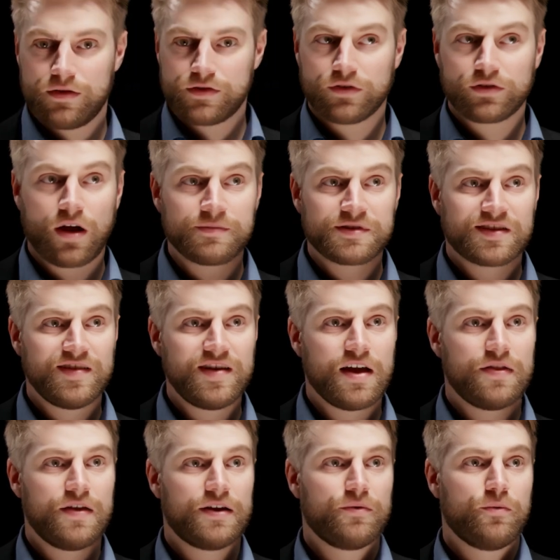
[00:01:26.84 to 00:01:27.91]
So it comes
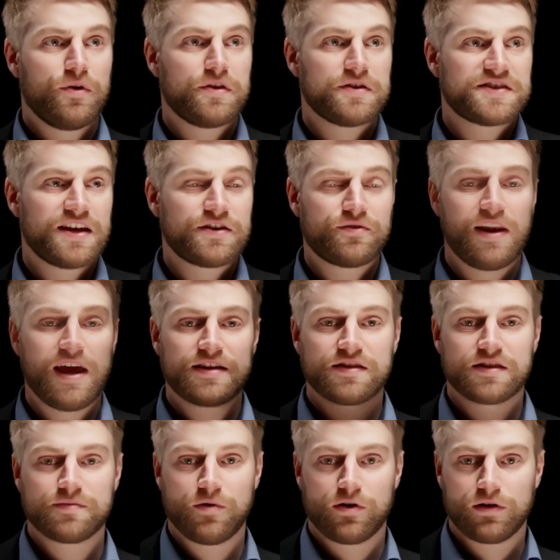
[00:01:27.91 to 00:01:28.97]
clear that with a central
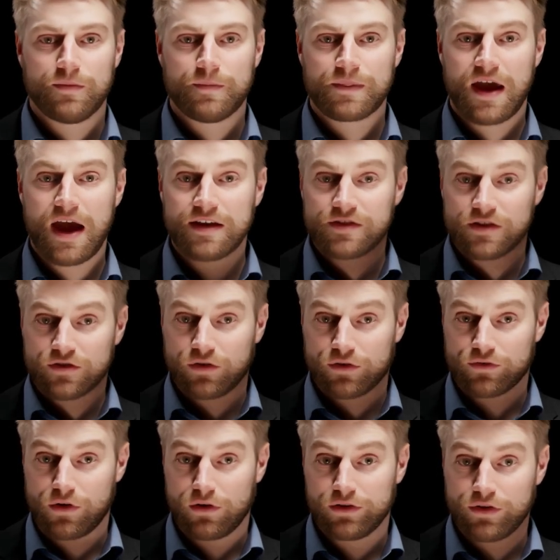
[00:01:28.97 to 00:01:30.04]
access model, access
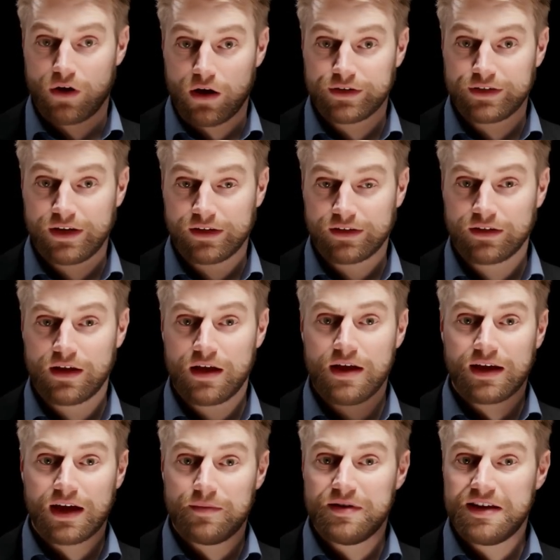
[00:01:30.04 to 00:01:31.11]
control and auditing
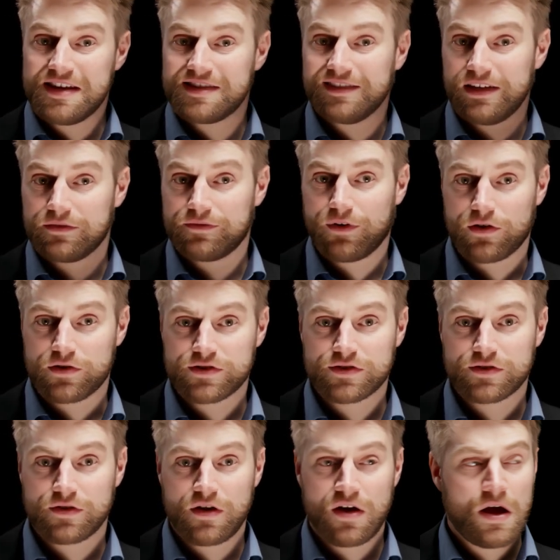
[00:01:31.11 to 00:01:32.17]
can be easily
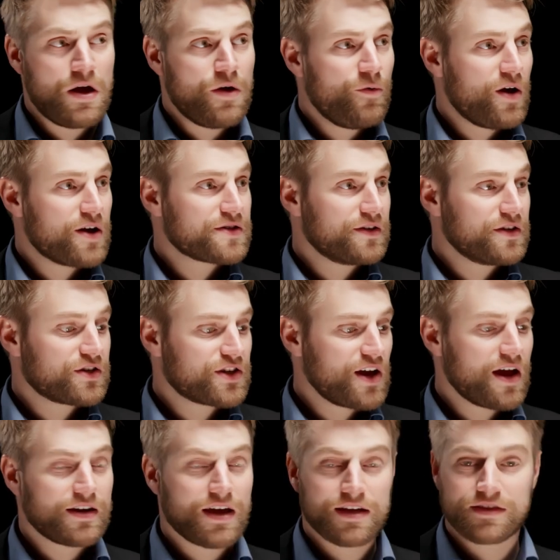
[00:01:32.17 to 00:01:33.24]
enforced. Whereas in a
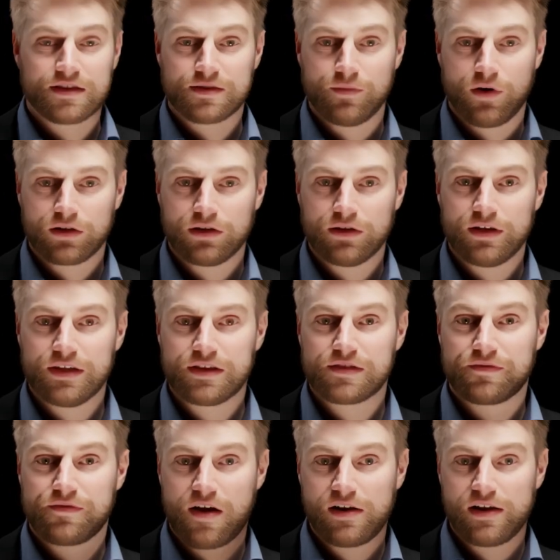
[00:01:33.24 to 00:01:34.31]
shared access model, it's
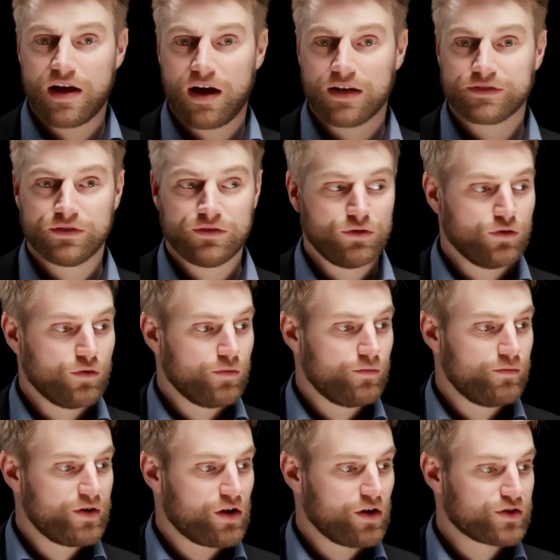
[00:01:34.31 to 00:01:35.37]
fairly hard to do
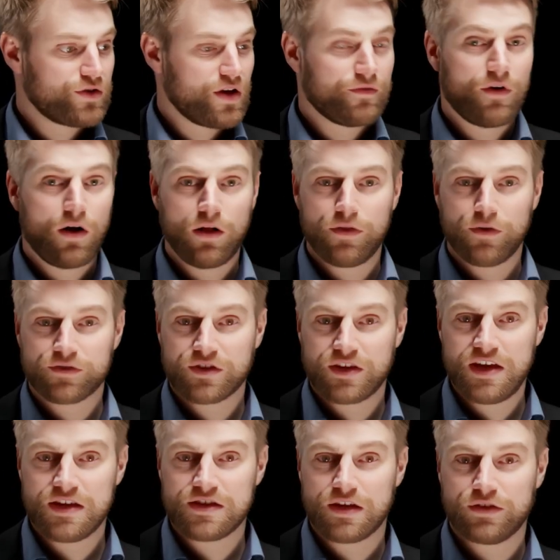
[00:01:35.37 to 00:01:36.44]
because you have all those
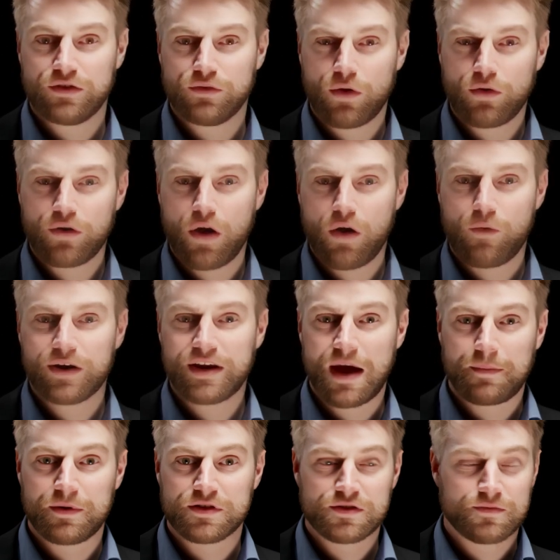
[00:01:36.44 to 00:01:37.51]
keys and you don't know what
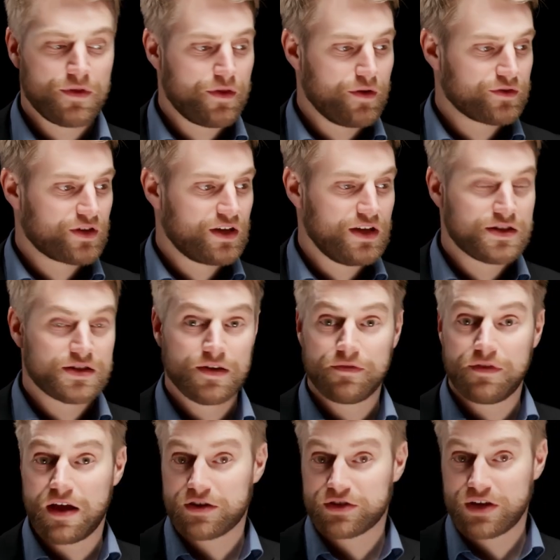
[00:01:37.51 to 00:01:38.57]
happens with those keys. If
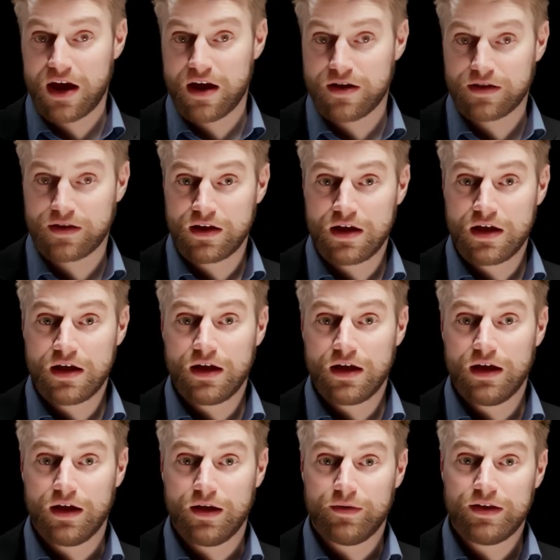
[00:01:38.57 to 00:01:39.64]
they are shared,
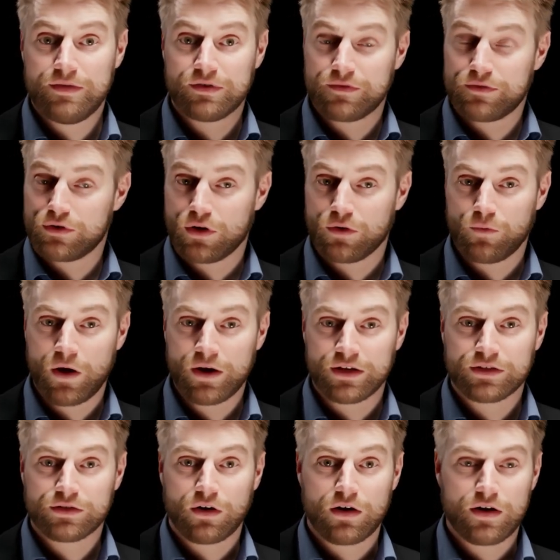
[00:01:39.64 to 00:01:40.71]
uh, even if you don't want
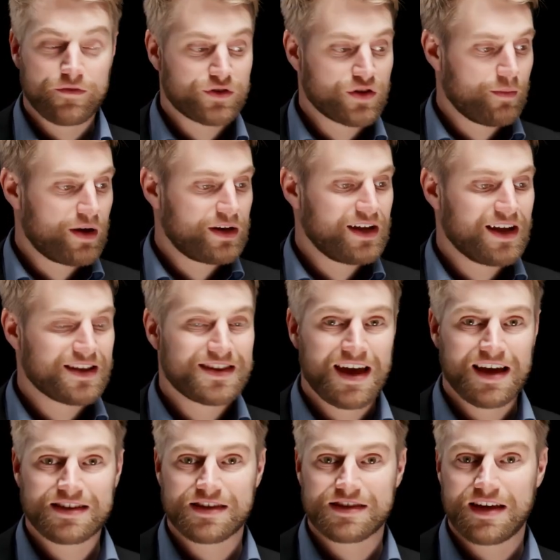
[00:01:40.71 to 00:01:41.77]
it, or if somebody gets
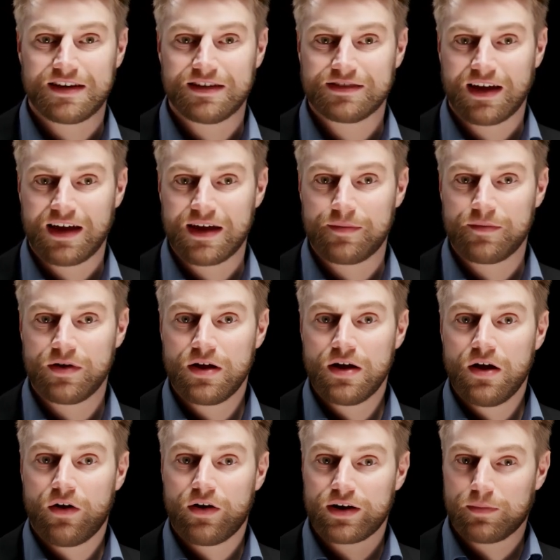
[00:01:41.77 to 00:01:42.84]
access at a time
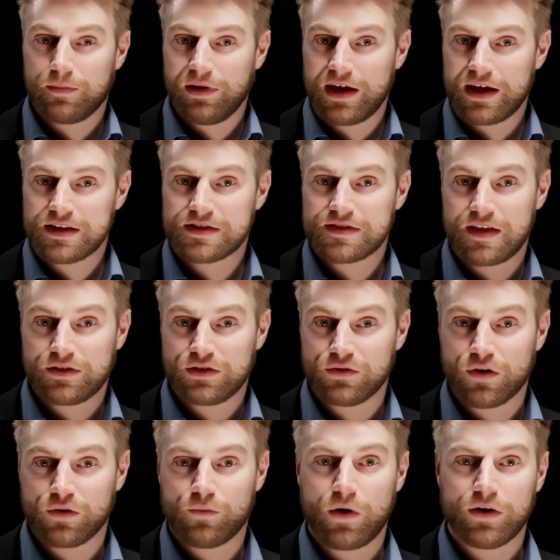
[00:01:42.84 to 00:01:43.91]
or at a place that you
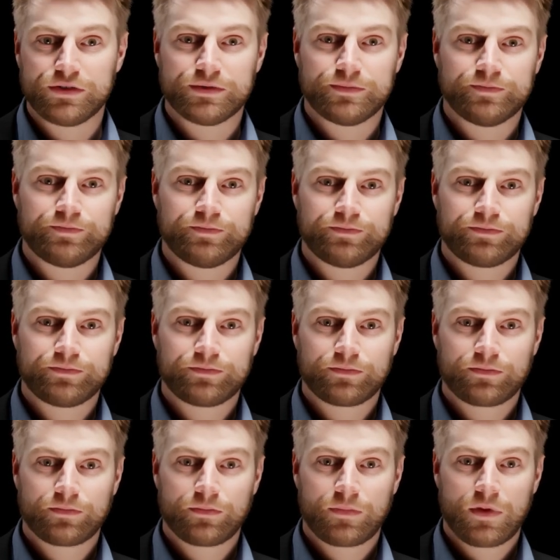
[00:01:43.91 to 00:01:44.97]
don't want.
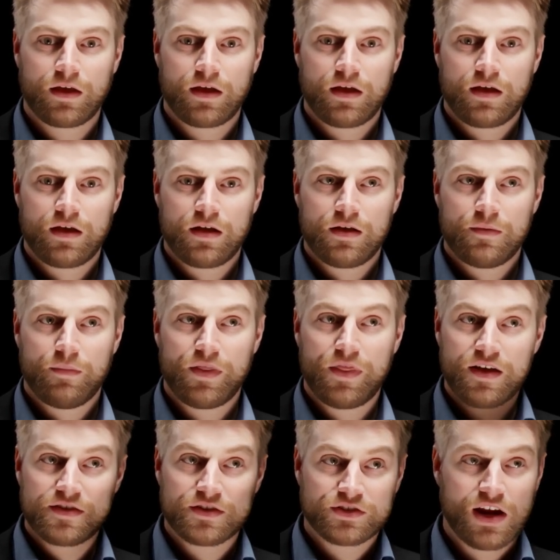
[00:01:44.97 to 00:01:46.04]
But
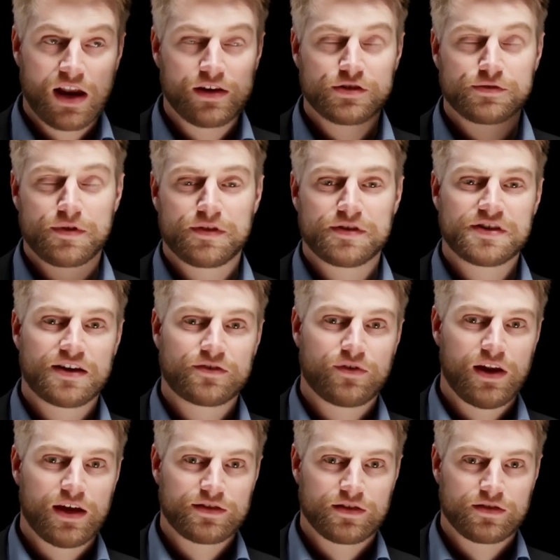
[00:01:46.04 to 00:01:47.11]
there's a challenge with the
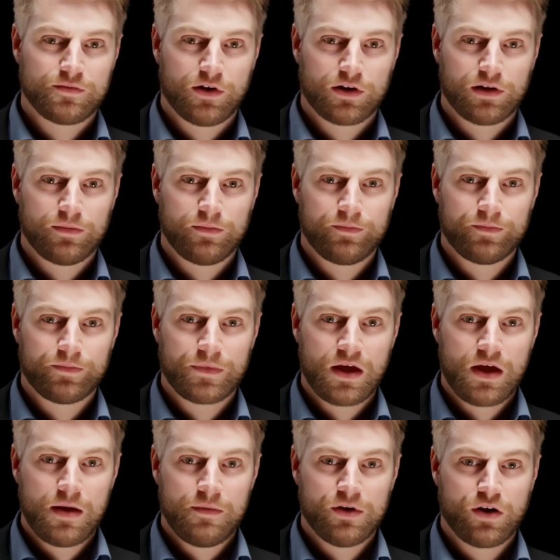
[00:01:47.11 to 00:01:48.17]
central access model.
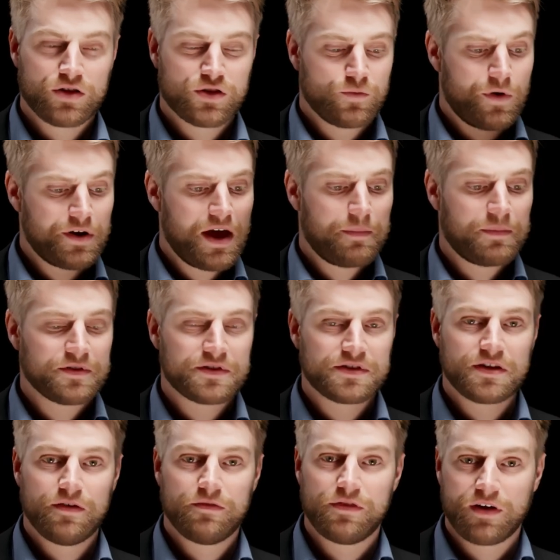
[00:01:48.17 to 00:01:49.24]
Because what
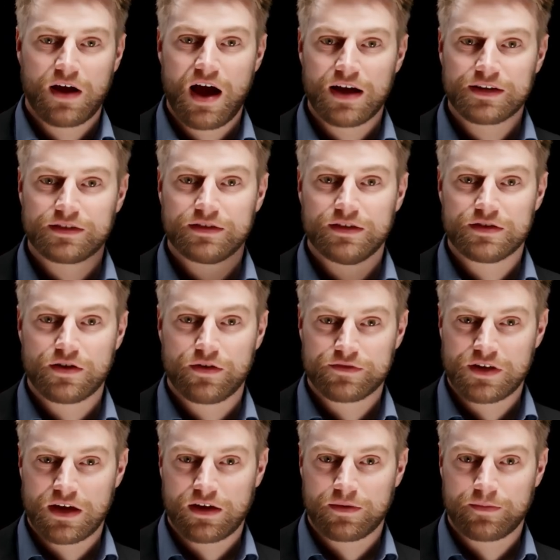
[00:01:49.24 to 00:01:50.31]
happens if the guard is off
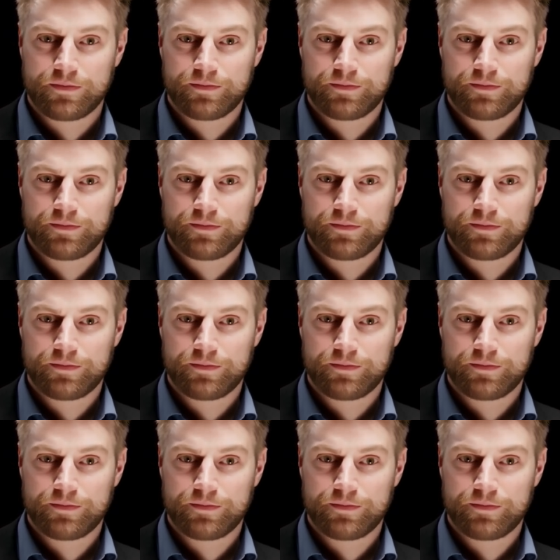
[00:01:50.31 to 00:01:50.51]
sick?